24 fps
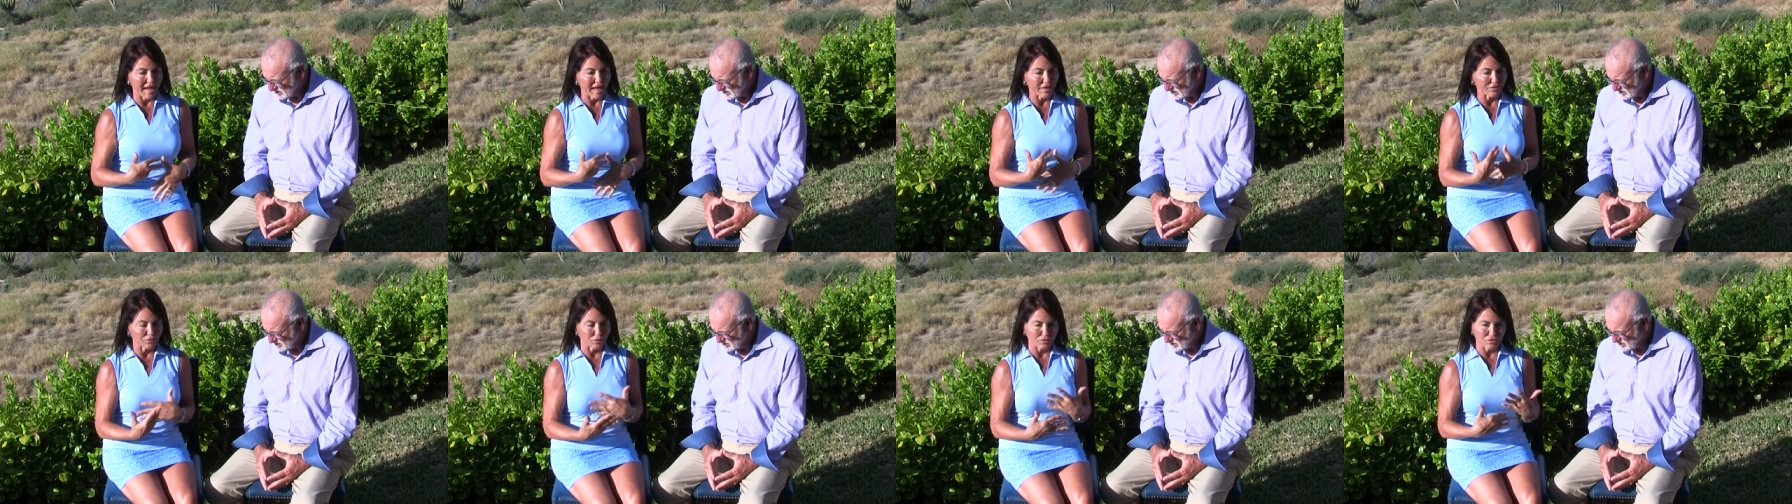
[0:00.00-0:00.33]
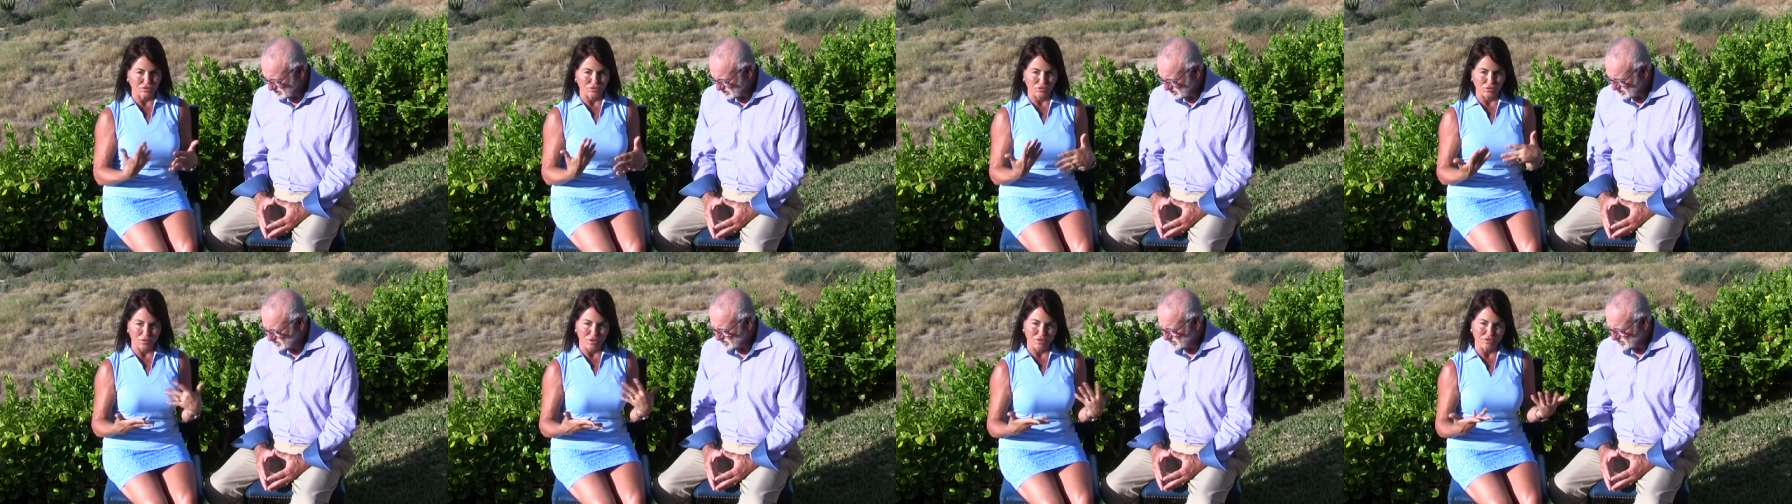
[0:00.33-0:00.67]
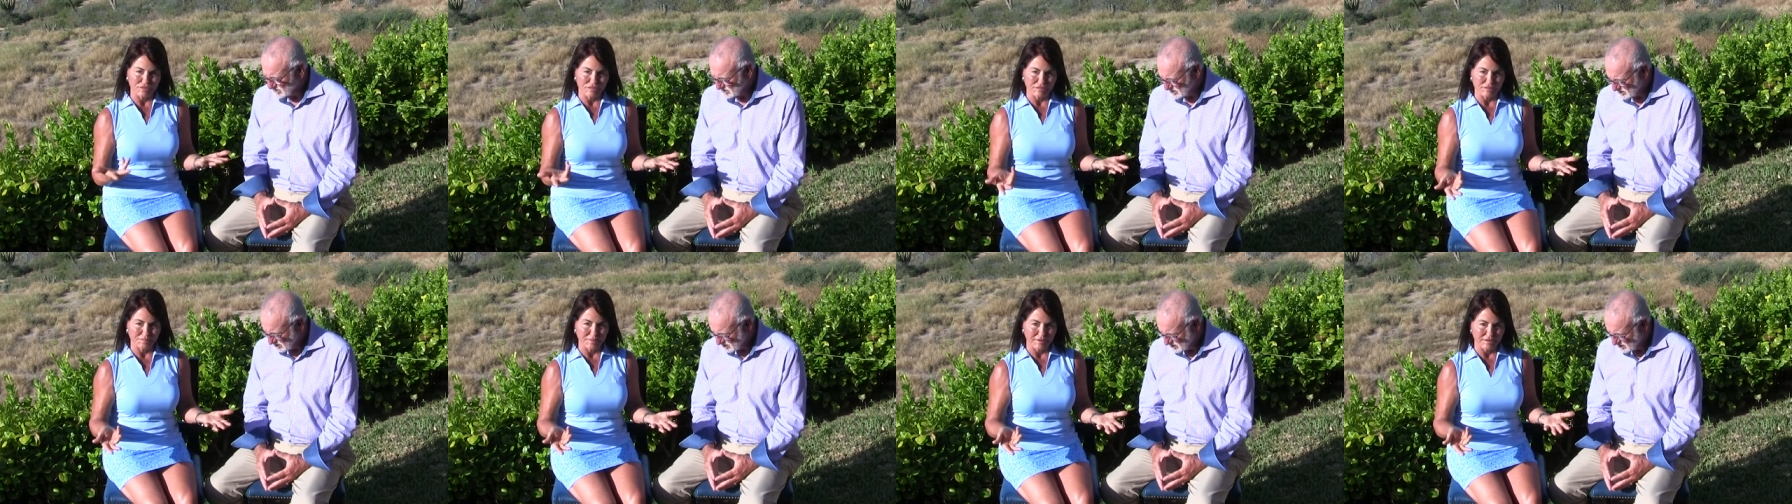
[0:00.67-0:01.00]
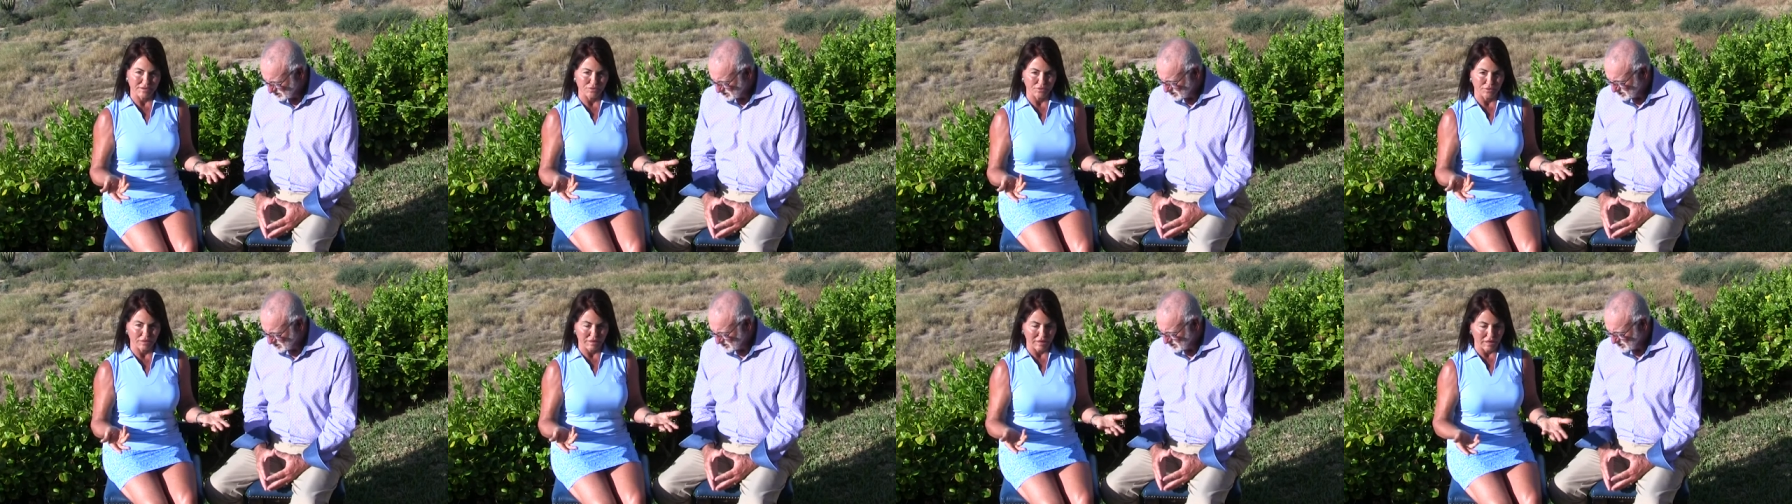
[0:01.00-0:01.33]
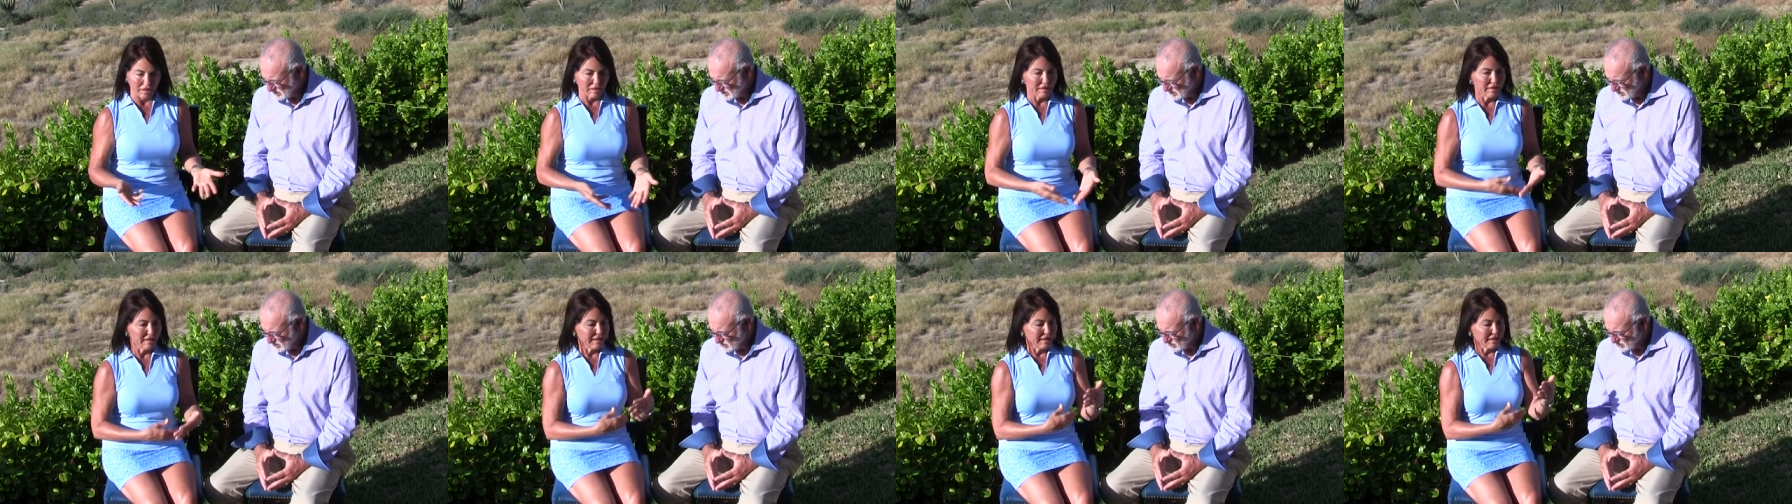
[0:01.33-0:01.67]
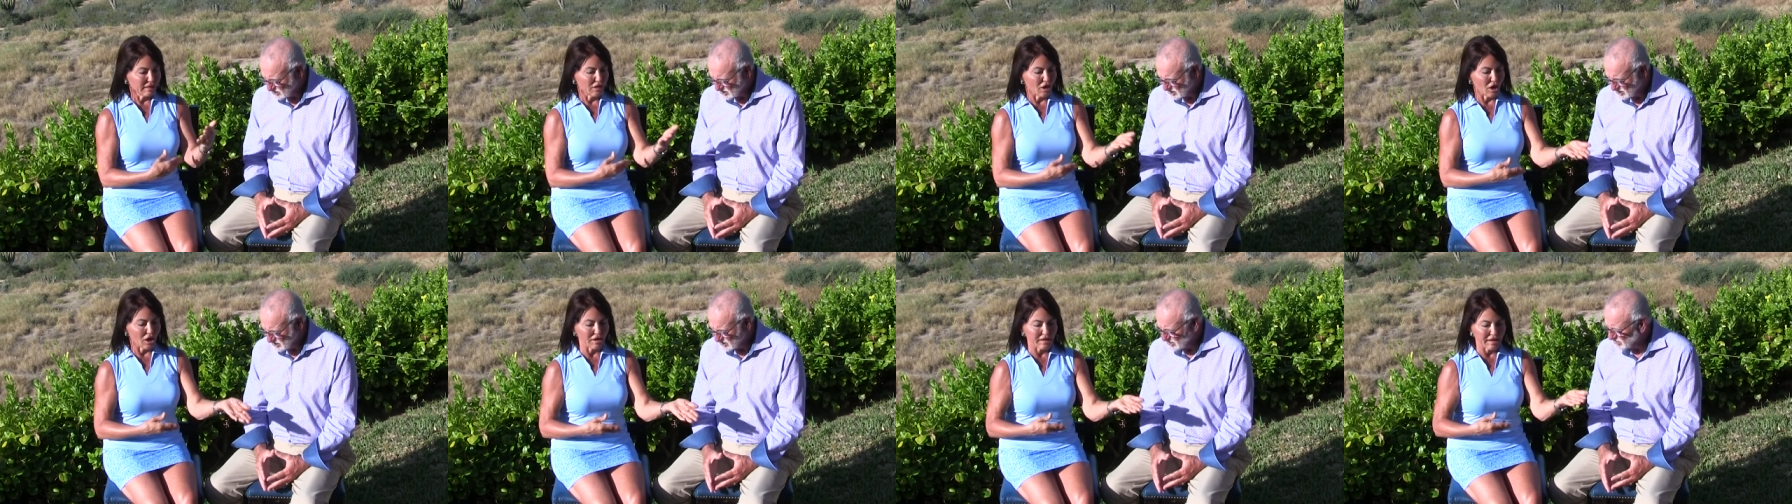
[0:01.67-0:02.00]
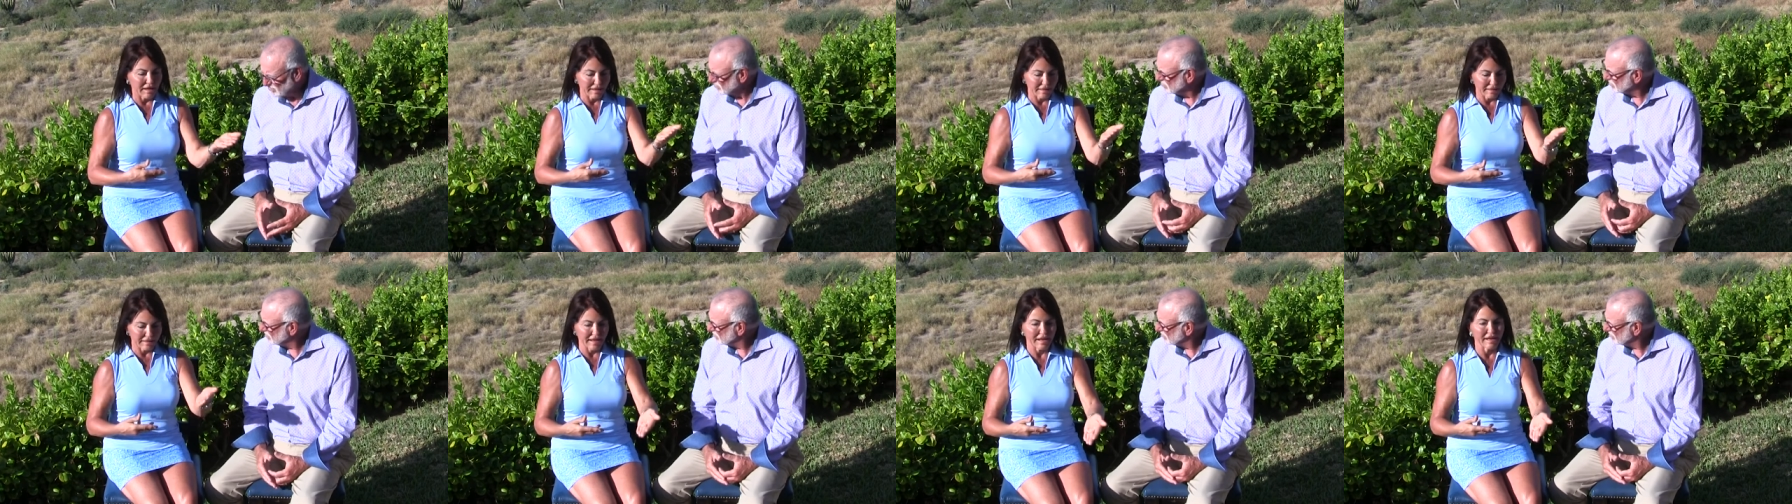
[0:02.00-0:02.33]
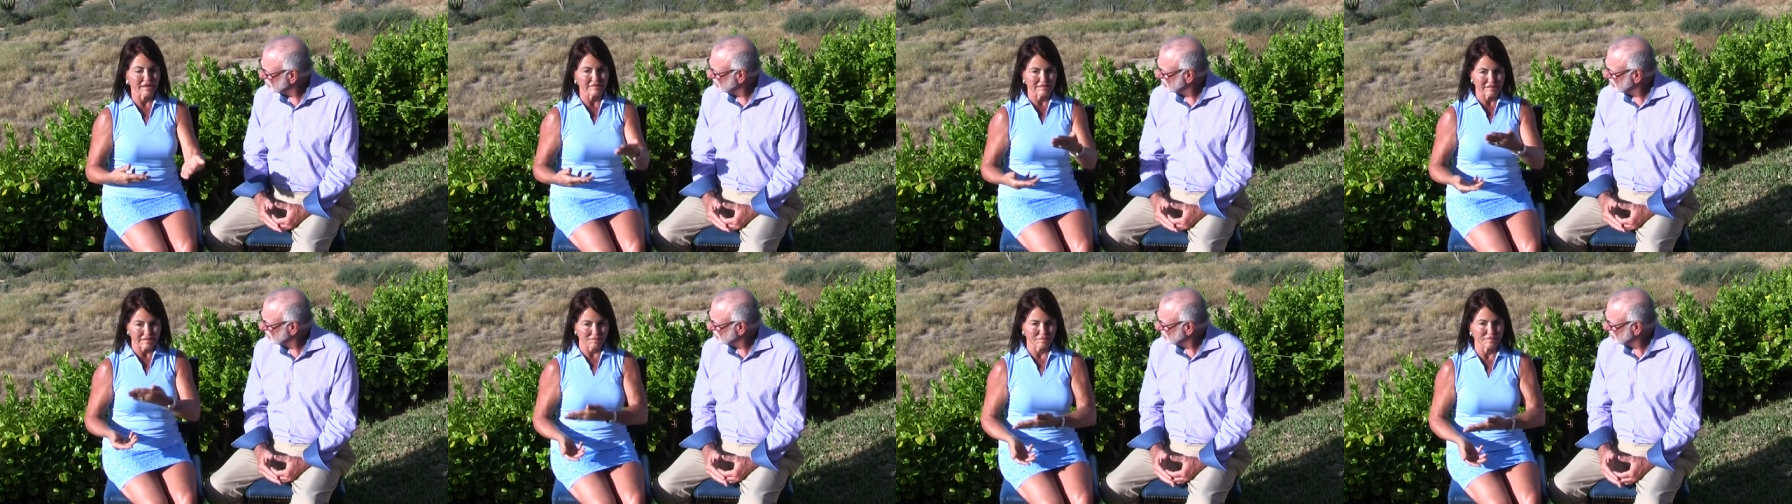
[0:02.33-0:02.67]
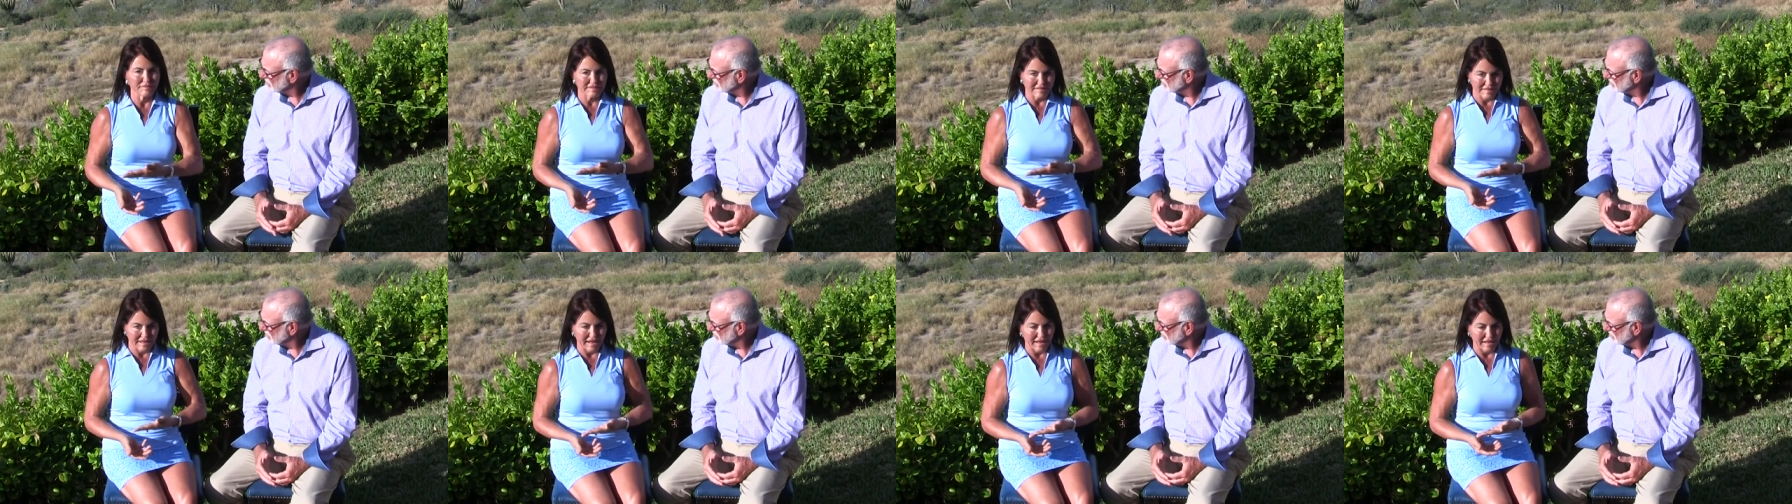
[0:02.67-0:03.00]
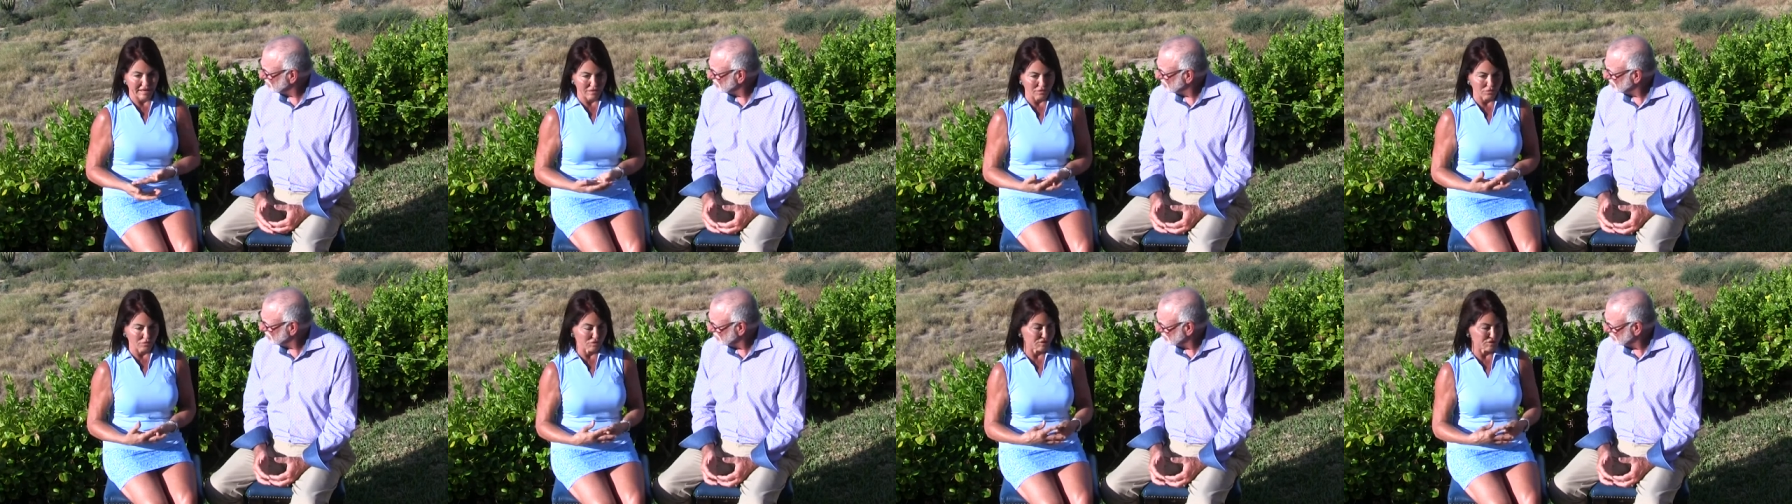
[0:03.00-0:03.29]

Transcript: atherosclerosis by doing a cardiac calcium scan,